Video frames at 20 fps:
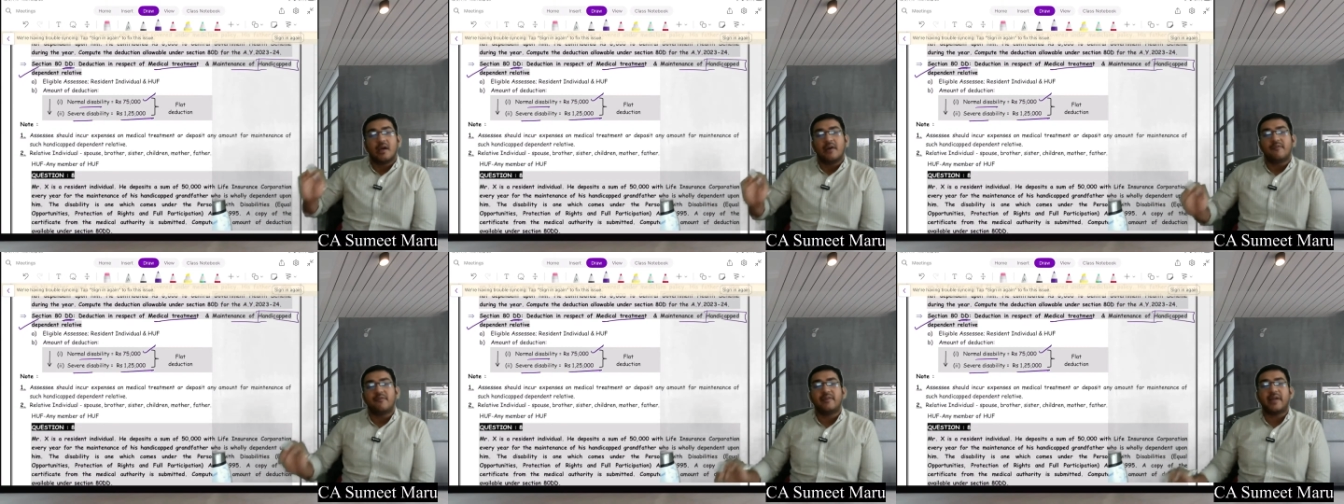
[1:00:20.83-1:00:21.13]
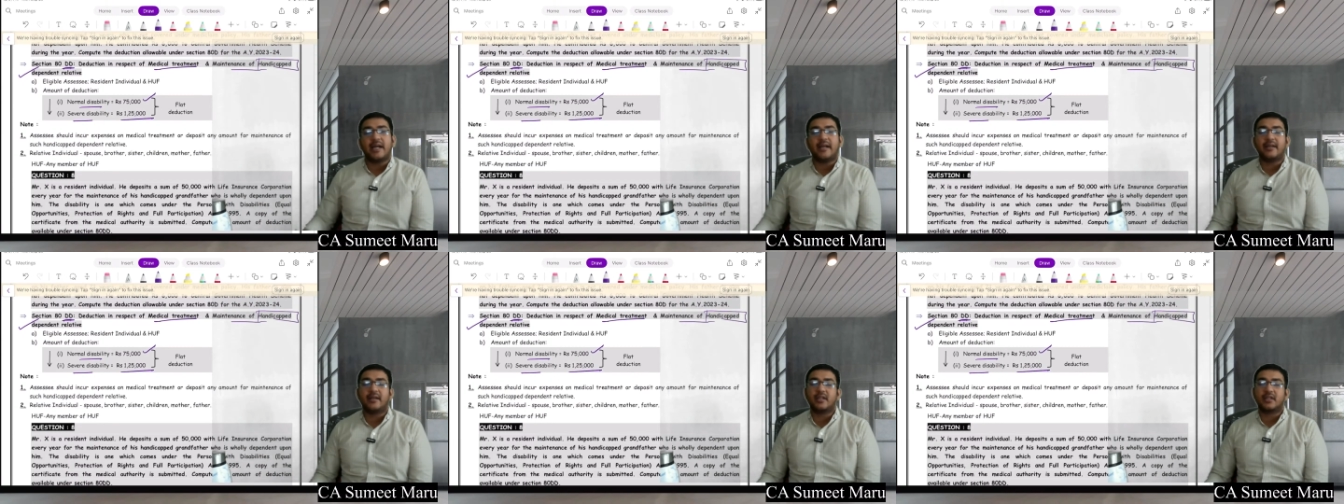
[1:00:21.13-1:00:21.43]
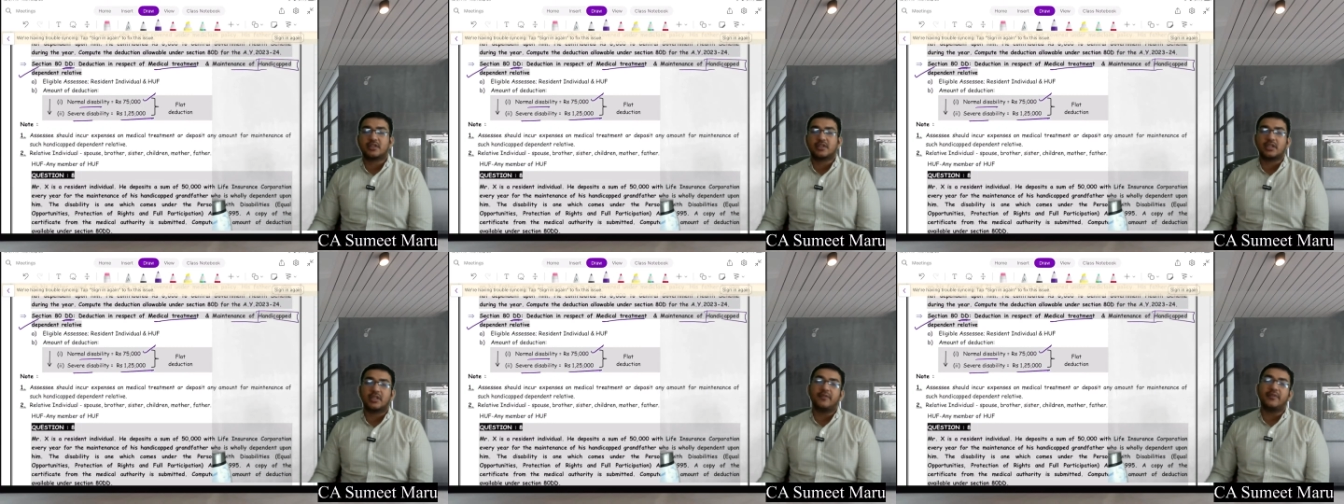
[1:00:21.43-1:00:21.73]
Flat
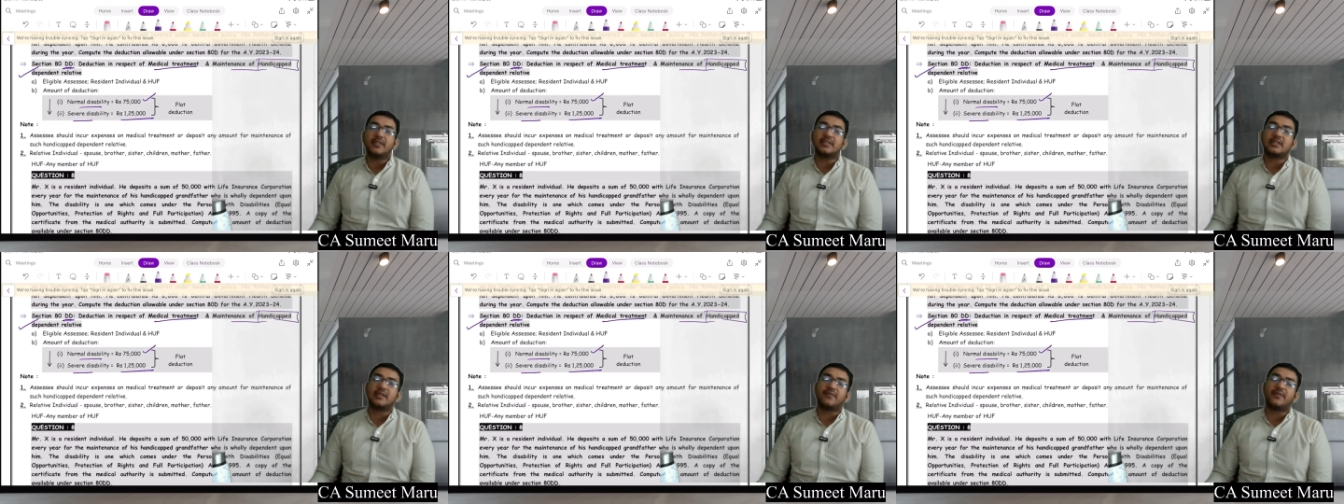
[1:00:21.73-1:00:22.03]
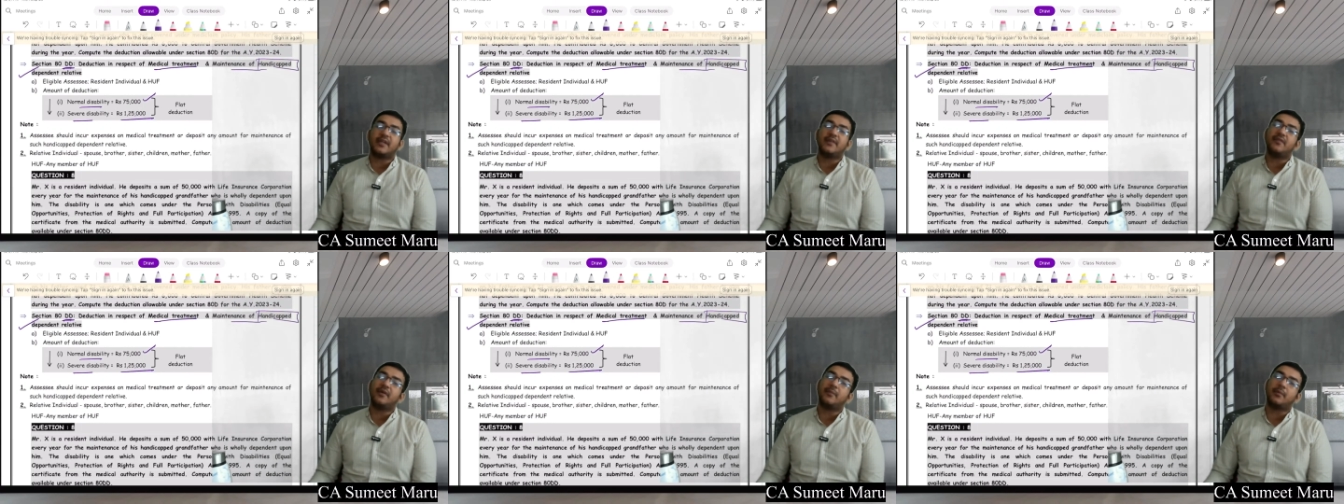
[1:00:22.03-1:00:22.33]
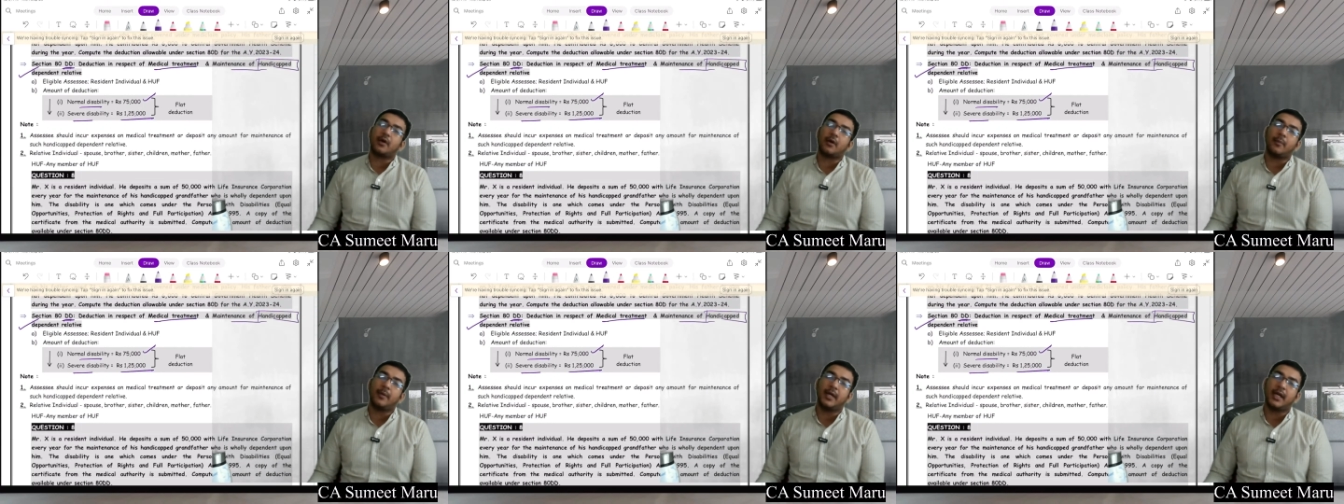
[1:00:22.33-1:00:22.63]
deduction. If he is suffering from
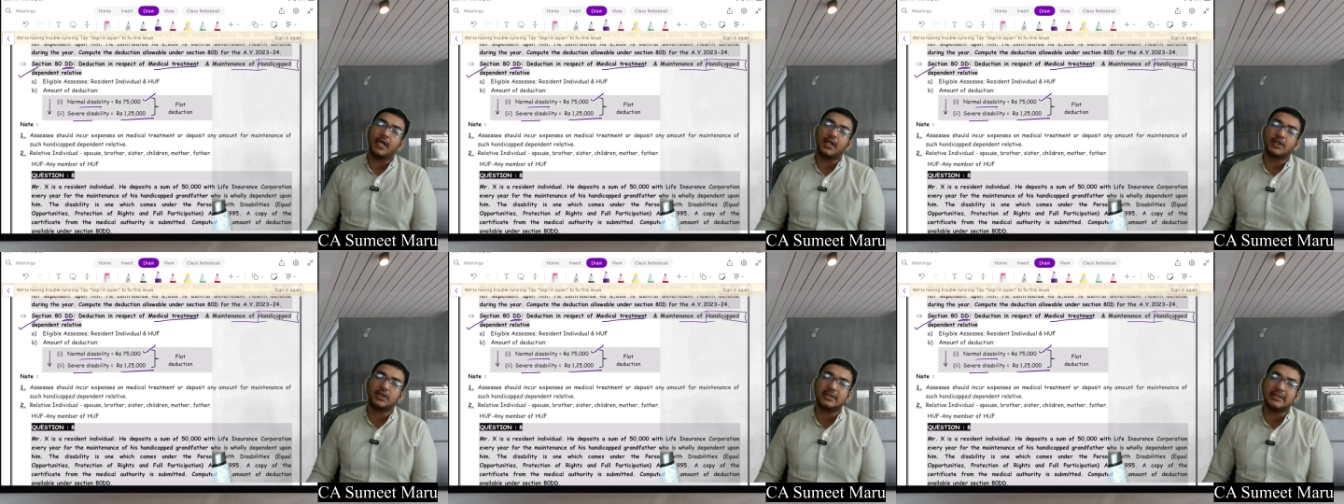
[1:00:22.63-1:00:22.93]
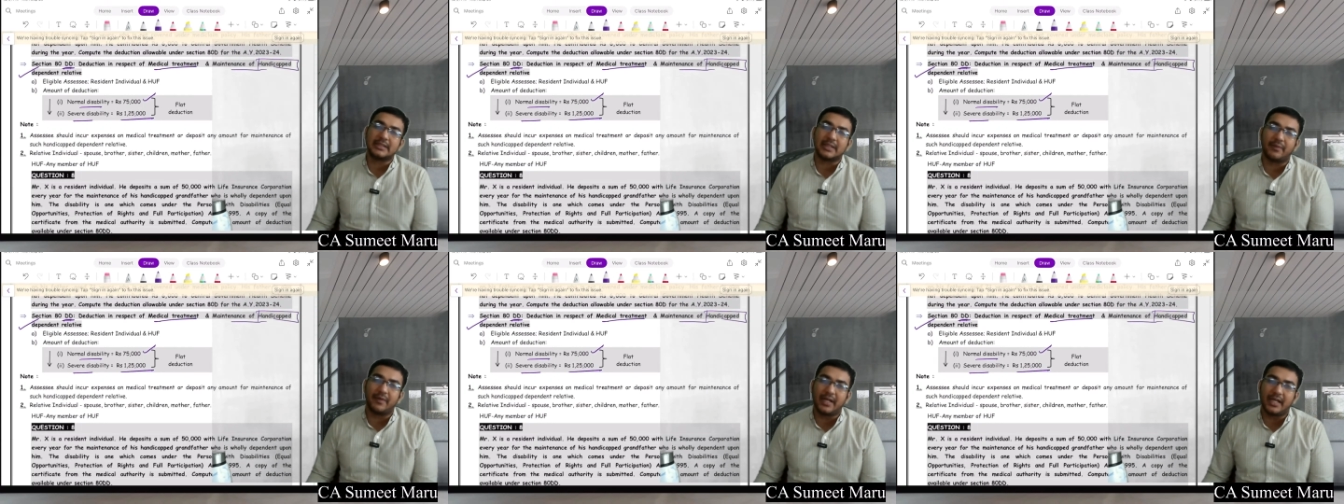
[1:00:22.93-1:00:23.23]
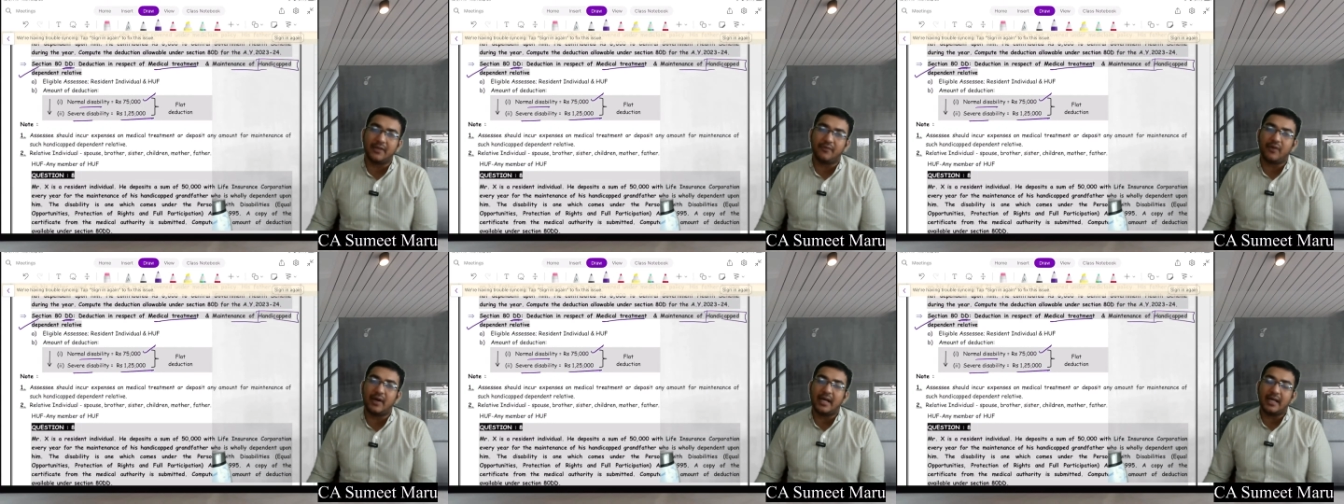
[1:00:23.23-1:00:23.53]
normal deduction
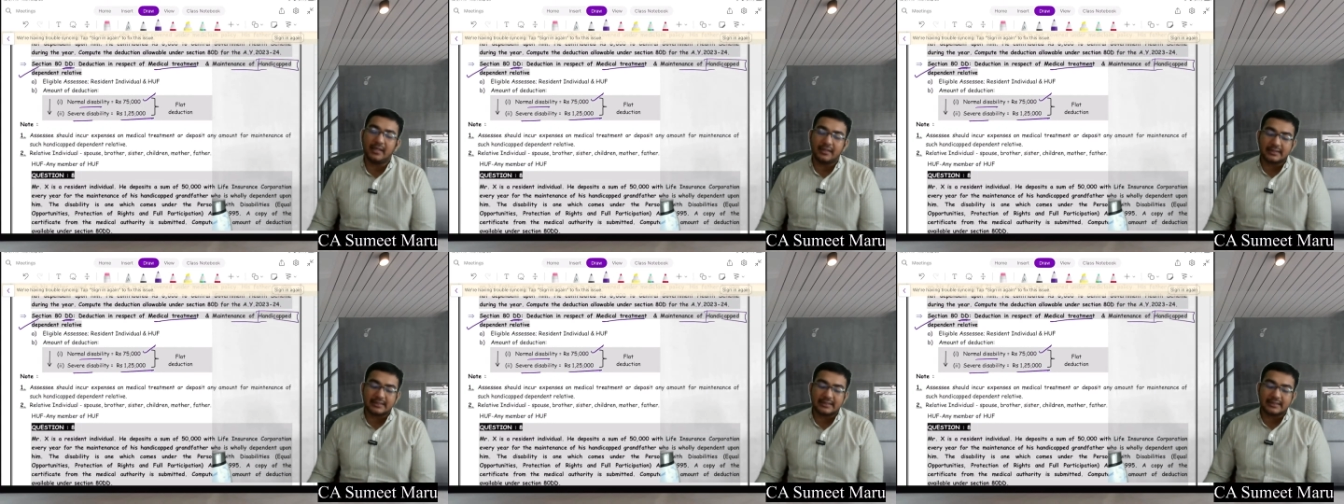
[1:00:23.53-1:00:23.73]
75,